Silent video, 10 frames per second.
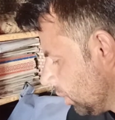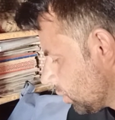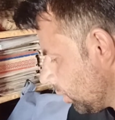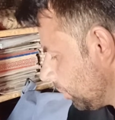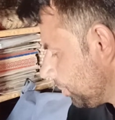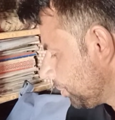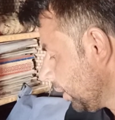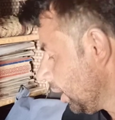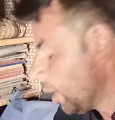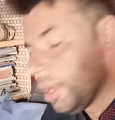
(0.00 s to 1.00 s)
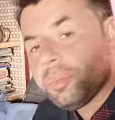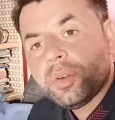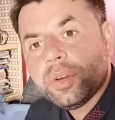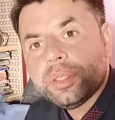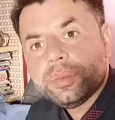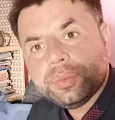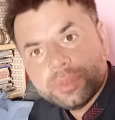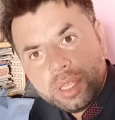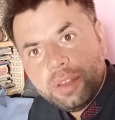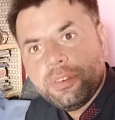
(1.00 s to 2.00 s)
So number one,
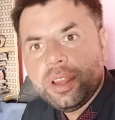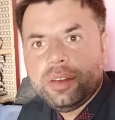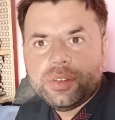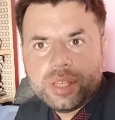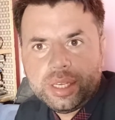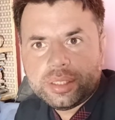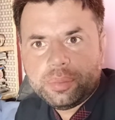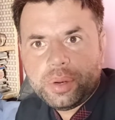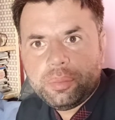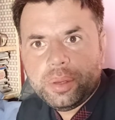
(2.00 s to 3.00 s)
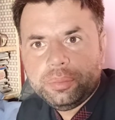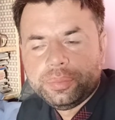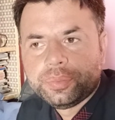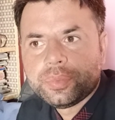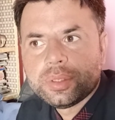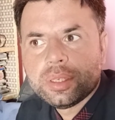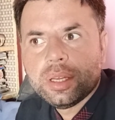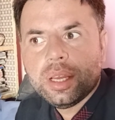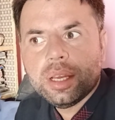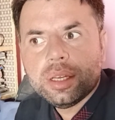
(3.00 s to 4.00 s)
if I have select the problem,
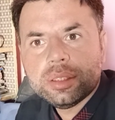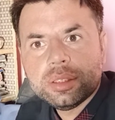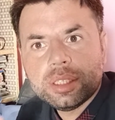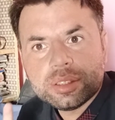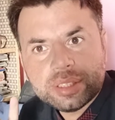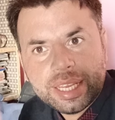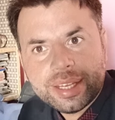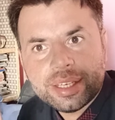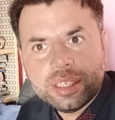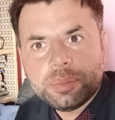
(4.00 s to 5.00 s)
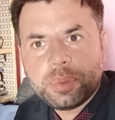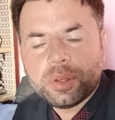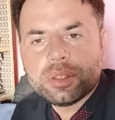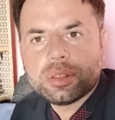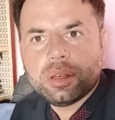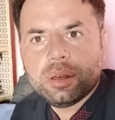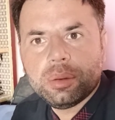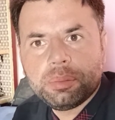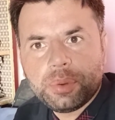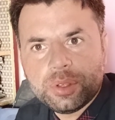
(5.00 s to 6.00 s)
the second
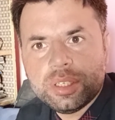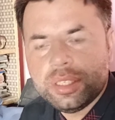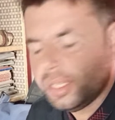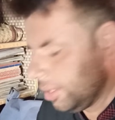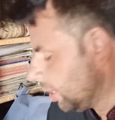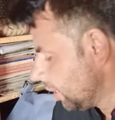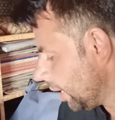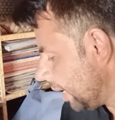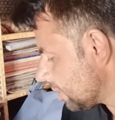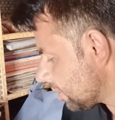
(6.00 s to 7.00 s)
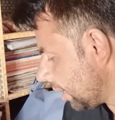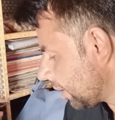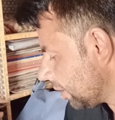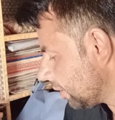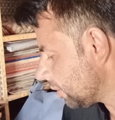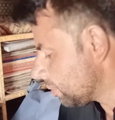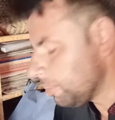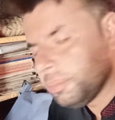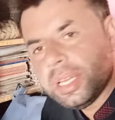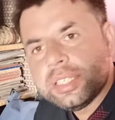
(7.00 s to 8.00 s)
procedure and second
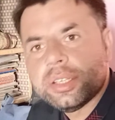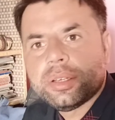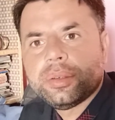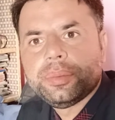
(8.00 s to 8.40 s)
major